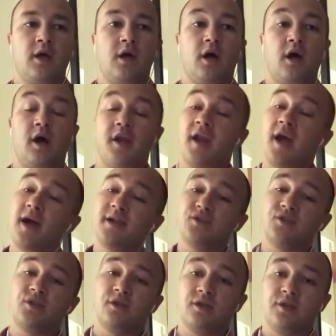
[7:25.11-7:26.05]
Not
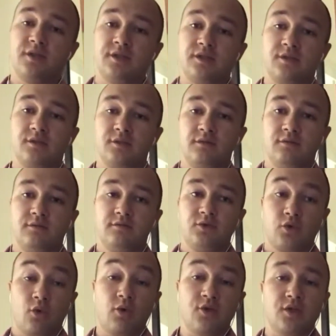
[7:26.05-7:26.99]
as good as
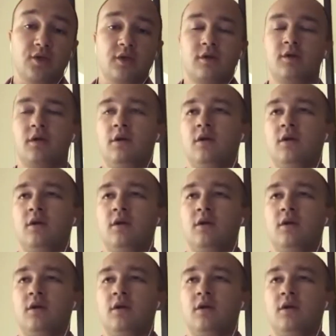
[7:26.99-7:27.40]
Georgia,